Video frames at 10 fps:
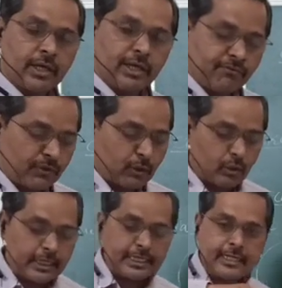If we
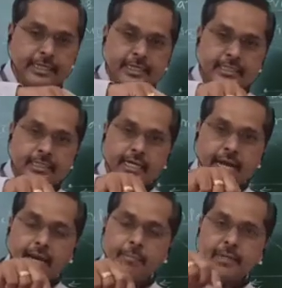rotate a disc
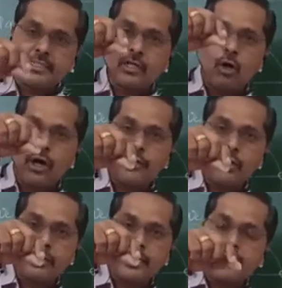and place a coin
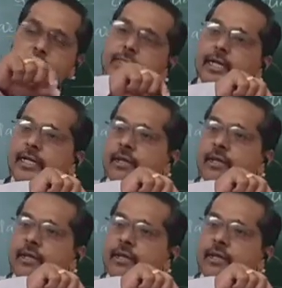on it, then